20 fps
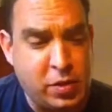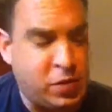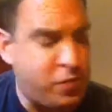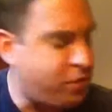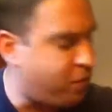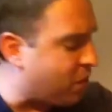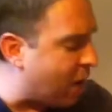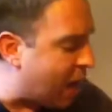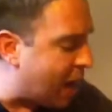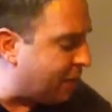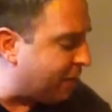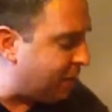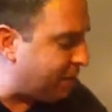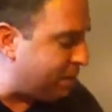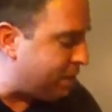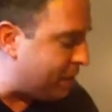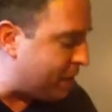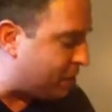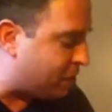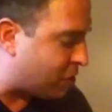finely
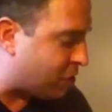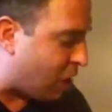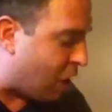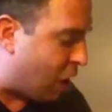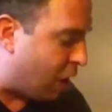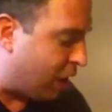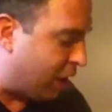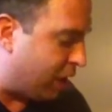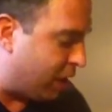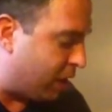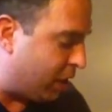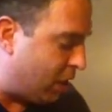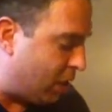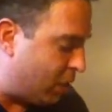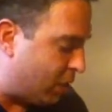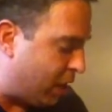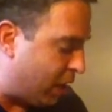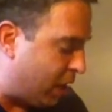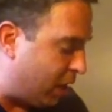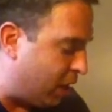minced garlic,
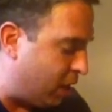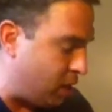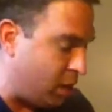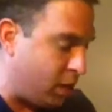okay.